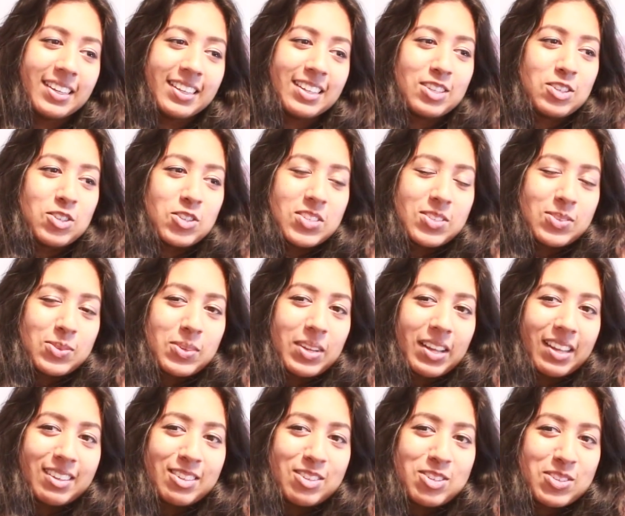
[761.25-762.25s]

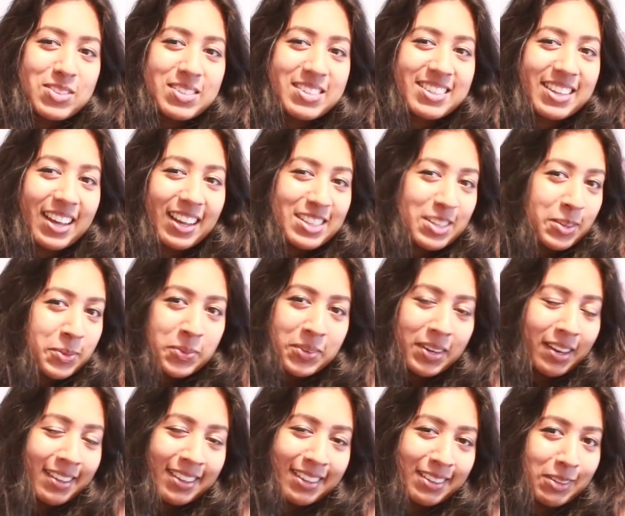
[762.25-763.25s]
I don't
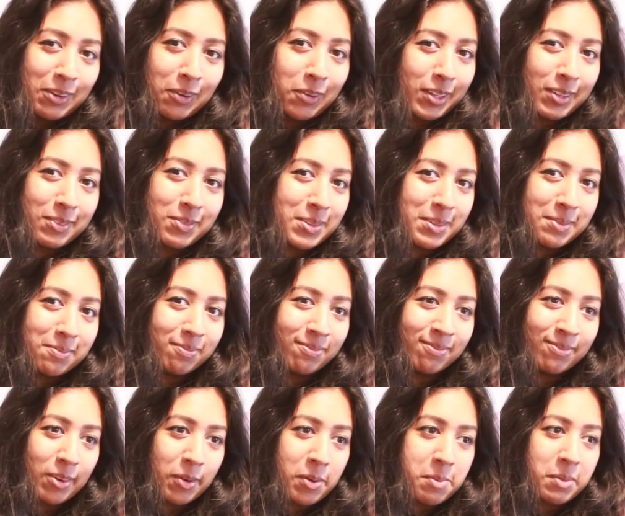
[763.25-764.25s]
like the look of them
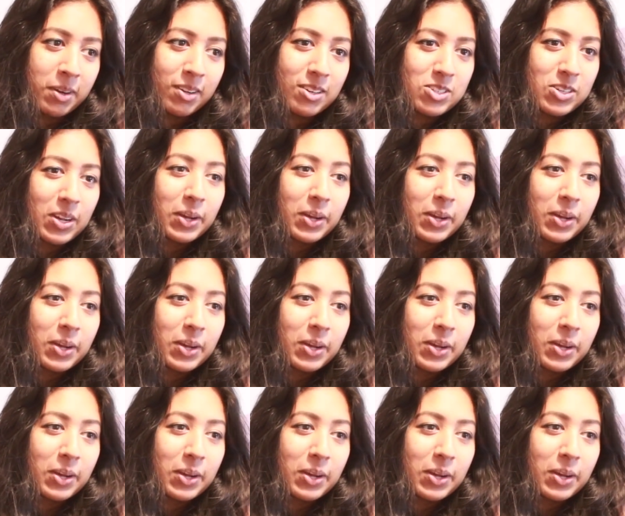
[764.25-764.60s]
very much.